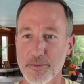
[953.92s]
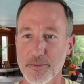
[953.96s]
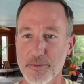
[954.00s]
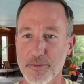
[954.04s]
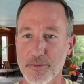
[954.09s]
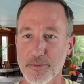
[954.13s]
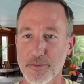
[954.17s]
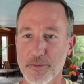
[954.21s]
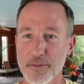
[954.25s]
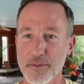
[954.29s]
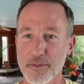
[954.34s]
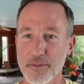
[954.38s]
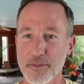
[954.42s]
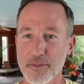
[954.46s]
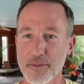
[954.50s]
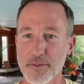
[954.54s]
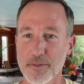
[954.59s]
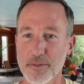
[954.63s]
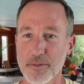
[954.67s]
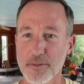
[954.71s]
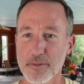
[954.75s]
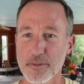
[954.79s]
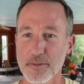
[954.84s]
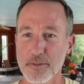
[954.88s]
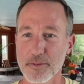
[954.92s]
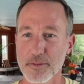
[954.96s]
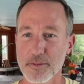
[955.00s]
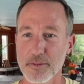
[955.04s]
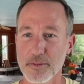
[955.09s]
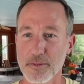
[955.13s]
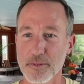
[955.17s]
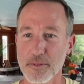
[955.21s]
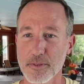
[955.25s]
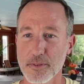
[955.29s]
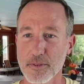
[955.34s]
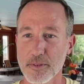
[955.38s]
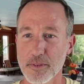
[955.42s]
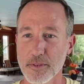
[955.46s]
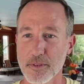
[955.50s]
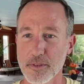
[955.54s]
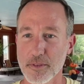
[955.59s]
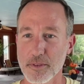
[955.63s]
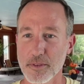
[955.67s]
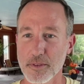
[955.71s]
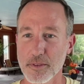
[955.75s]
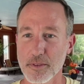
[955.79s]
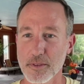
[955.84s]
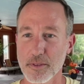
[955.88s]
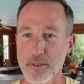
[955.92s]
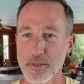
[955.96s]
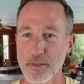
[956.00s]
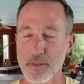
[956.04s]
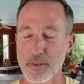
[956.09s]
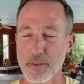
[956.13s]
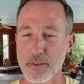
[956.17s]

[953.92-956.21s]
Nobody speaks.